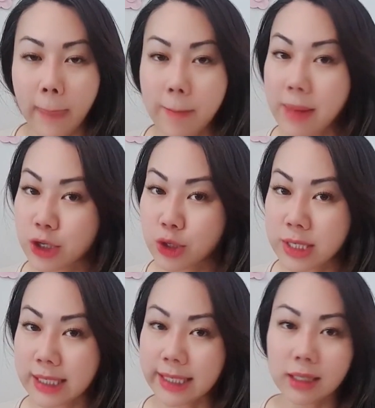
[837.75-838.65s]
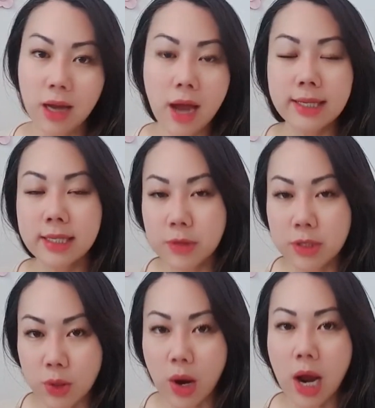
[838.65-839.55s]
Make sure to click like,
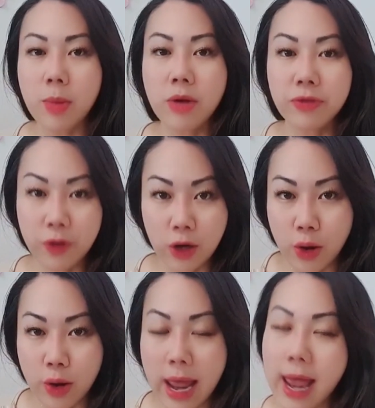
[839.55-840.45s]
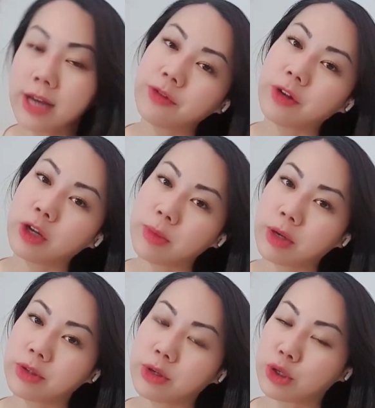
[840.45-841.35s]
subscribe, follow, and follow me on
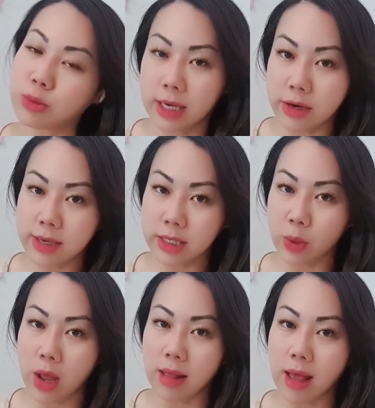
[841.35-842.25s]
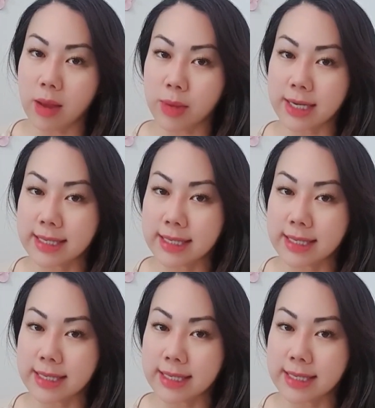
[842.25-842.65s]
social media as well. I'm under